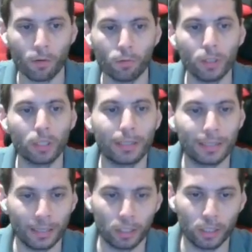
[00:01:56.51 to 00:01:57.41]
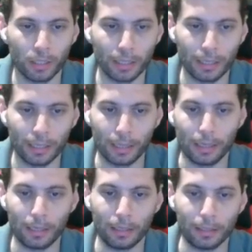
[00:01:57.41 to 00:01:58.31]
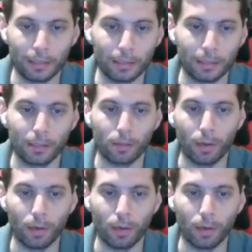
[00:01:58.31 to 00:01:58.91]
which essentially learns